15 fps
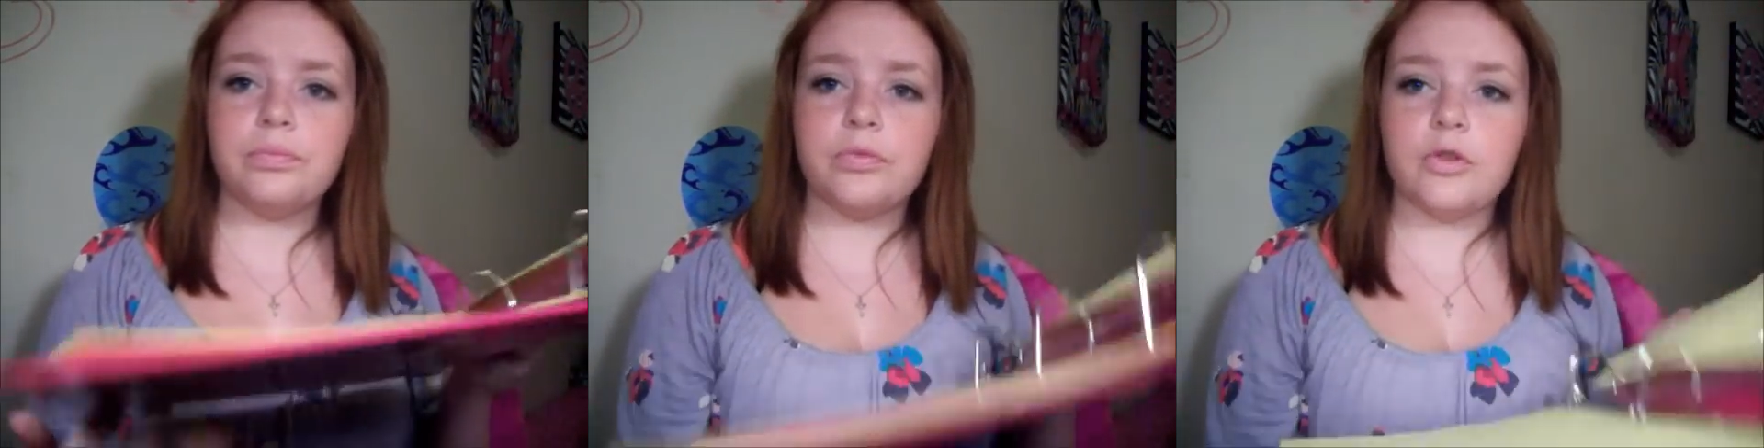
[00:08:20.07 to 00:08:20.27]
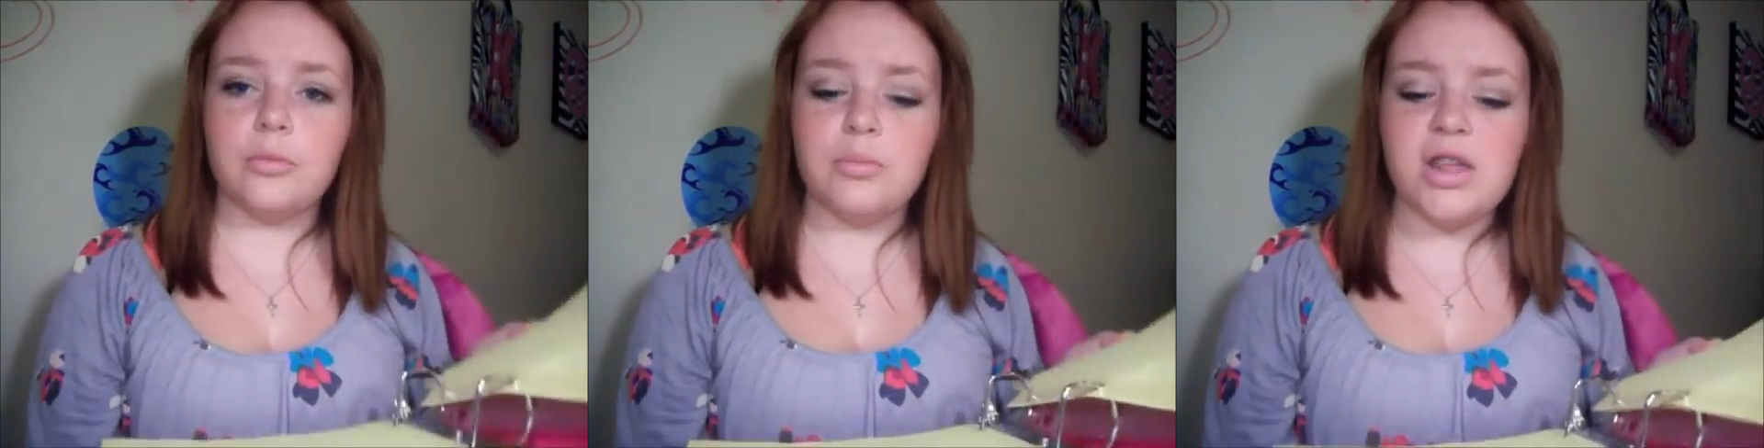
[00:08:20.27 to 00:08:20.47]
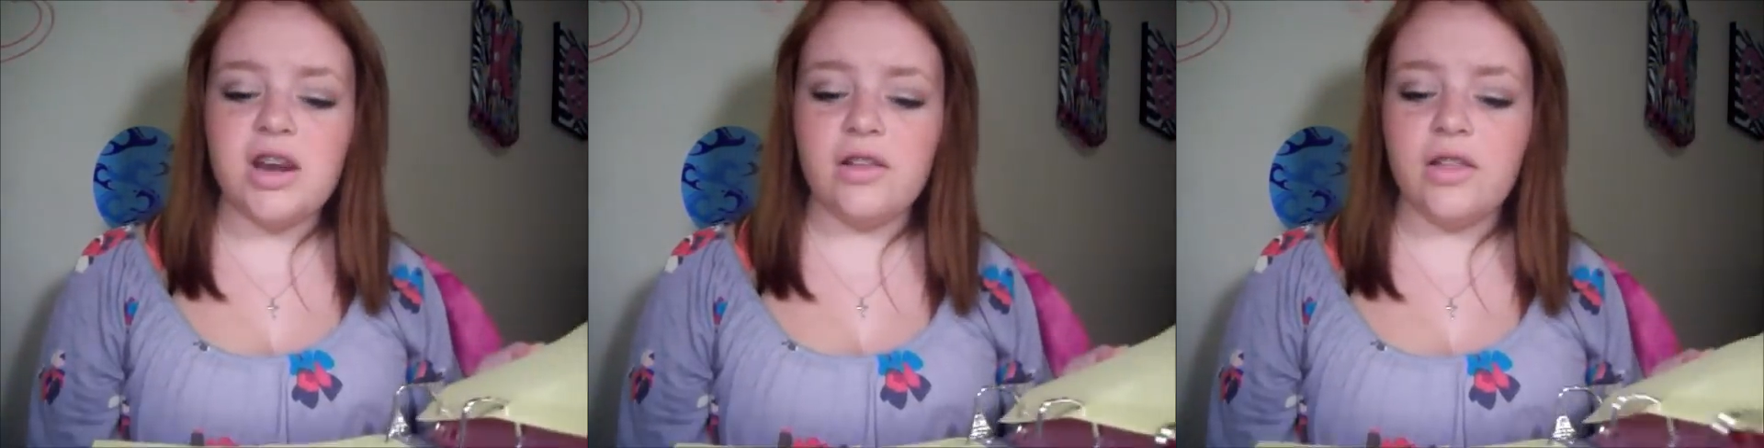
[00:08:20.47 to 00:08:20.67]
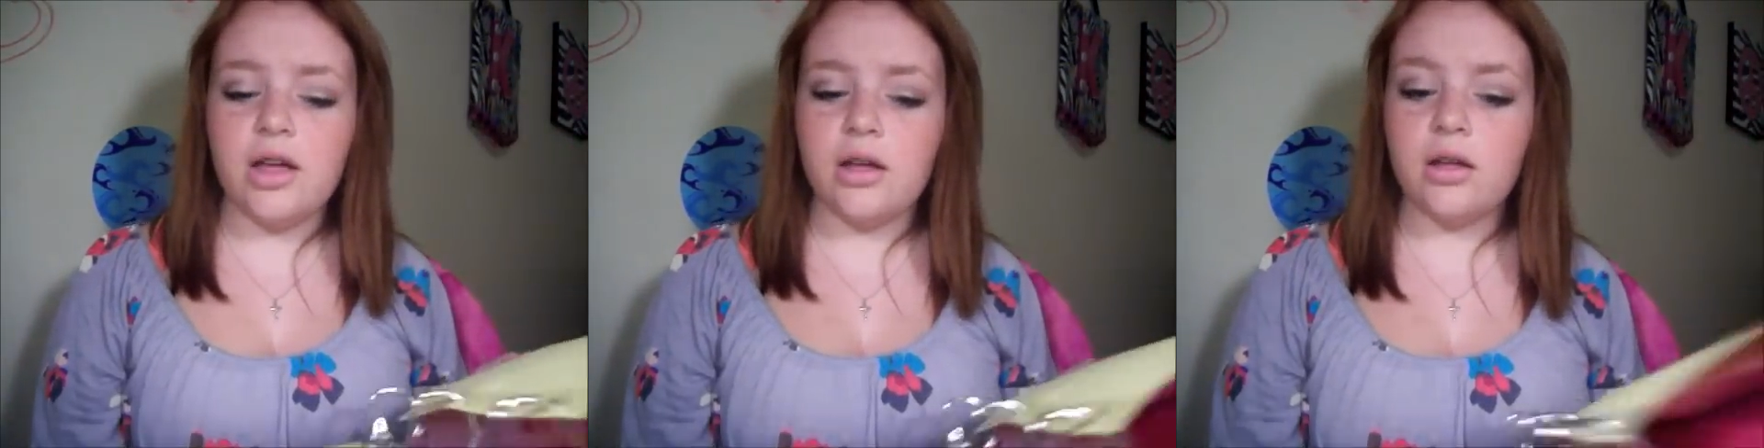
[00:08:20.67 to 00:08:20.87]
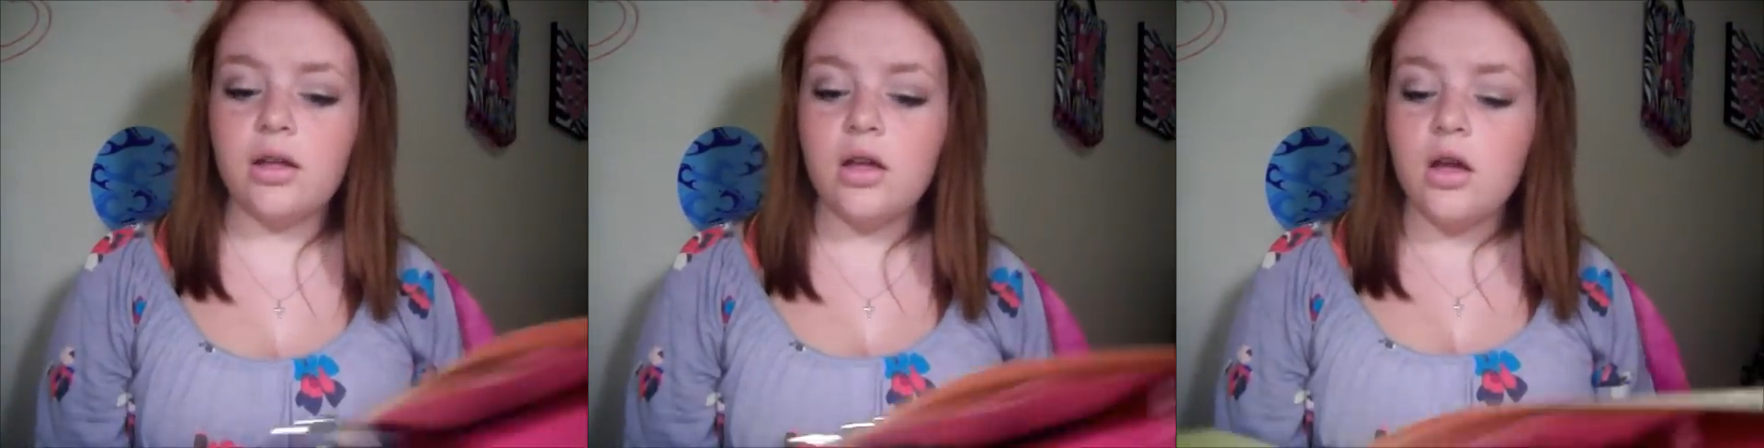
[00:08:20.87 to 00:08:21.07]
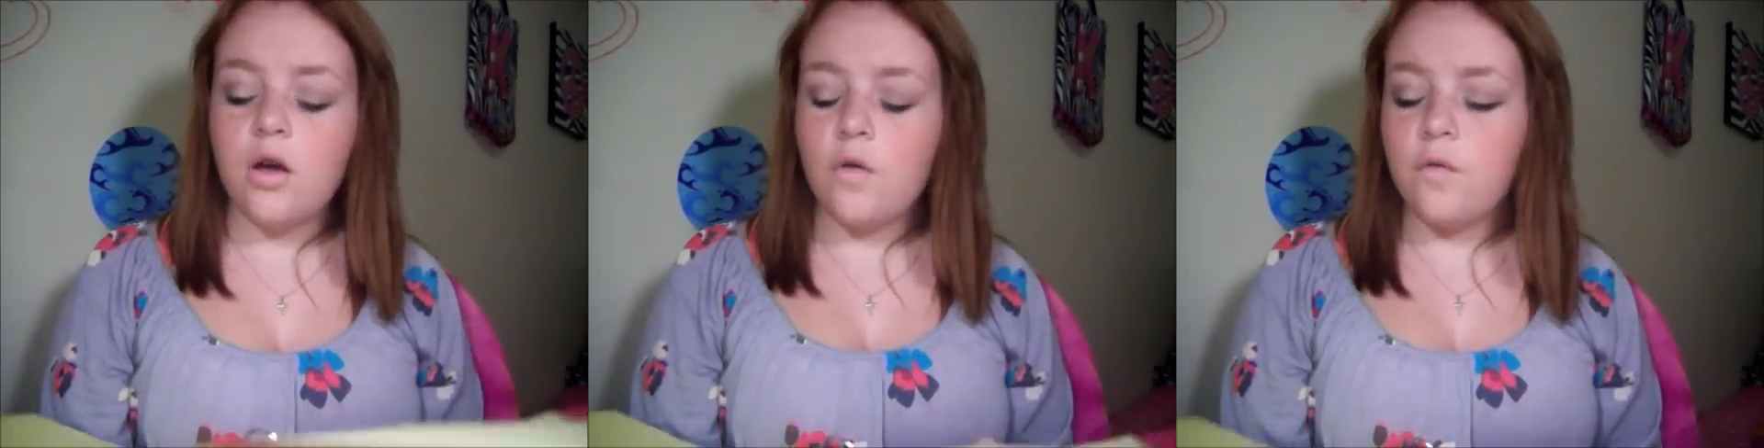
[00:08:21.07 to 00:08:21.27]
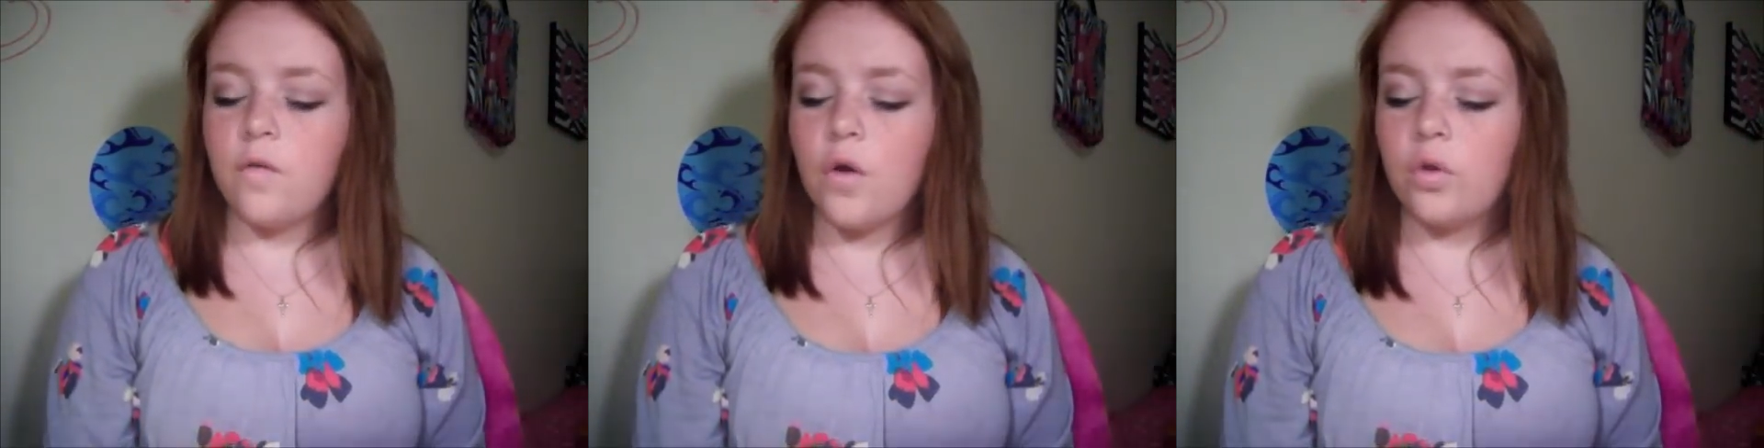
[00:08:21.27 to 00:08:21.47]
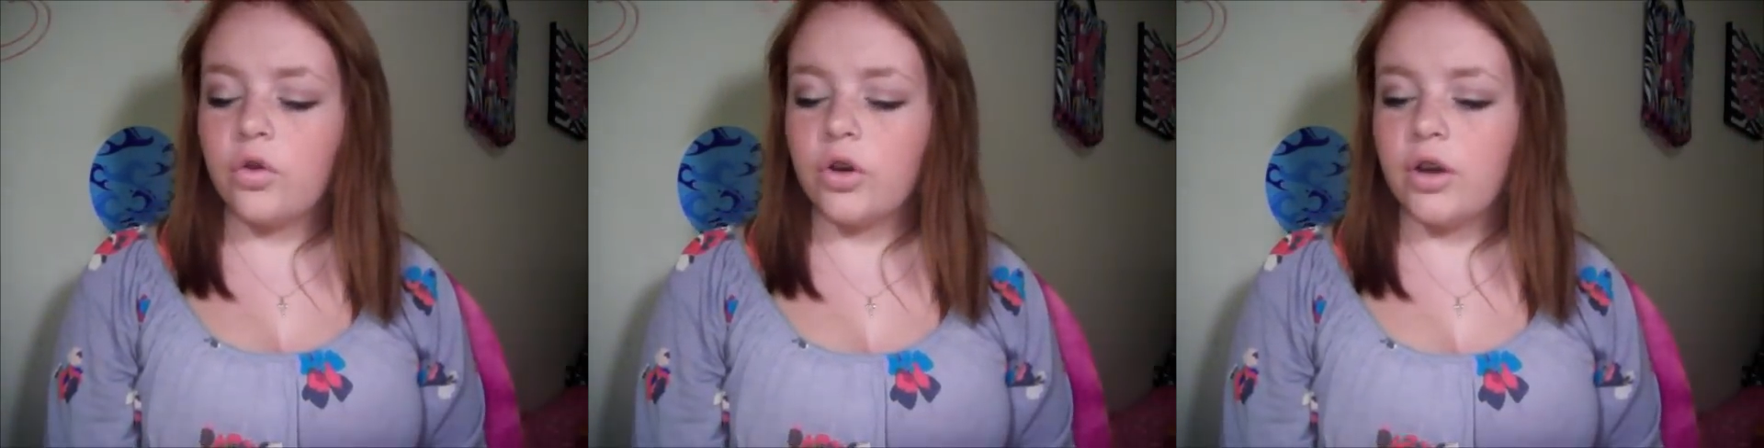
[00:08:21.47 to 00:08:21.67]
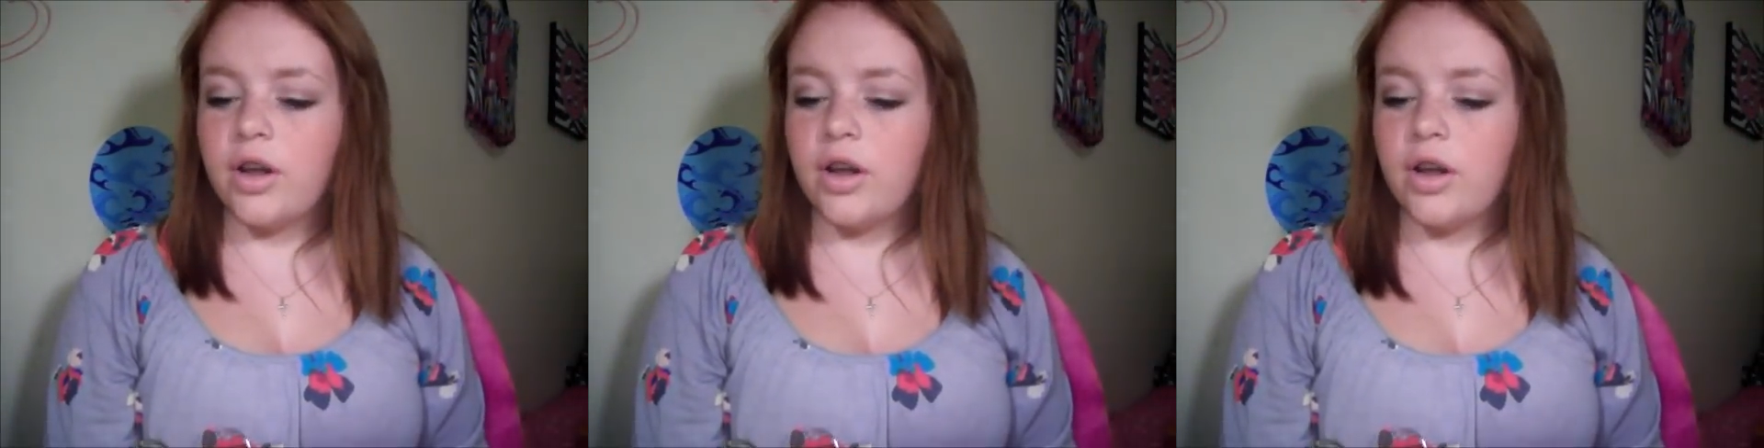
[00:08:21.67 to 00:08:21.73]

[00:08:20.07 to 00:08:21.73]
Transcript: manila folder